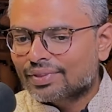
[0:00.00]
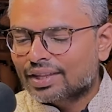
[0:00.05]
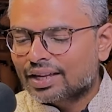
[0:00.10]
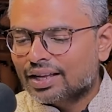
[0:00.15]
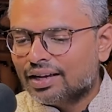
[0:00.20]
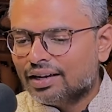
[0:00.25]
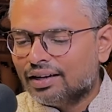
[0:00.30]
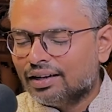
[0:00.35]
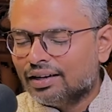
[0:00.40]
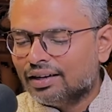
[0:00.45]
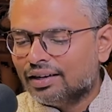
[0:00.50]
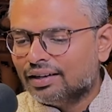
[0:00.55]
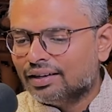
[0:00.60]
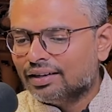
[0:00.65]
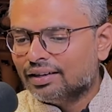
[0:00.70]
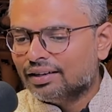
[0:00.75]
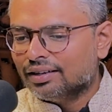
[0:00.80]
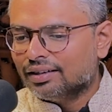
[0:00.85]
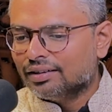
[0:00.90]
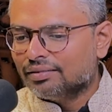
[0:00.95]

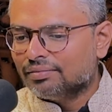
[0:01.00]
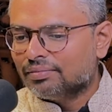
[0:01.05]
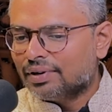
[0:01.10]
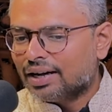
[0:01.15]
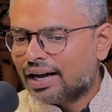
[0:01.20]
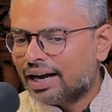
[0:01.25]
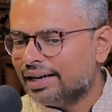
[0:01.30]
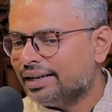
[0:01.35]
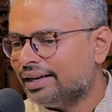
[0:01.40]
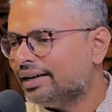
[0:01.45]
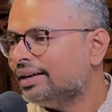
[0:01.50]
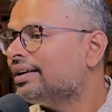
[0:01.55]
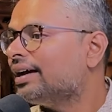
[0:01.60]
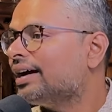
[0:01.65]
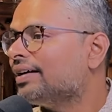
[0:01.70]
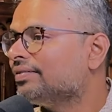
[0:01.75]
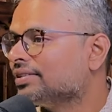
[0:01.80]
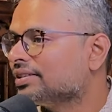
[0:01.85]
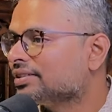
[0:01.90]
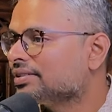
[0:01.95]
I didn't
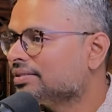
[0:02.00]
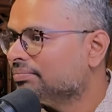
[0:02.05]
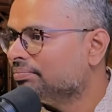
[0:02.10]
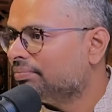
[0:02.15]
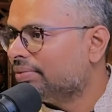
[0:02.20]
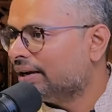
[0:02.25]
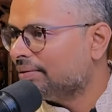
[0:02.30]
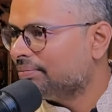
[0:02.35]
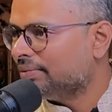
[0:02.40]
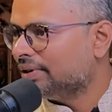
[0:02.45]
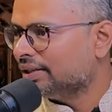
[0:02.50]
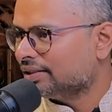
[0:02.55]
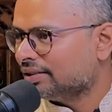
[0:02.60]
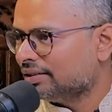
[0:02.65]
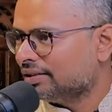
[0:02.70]
have this the Brahmin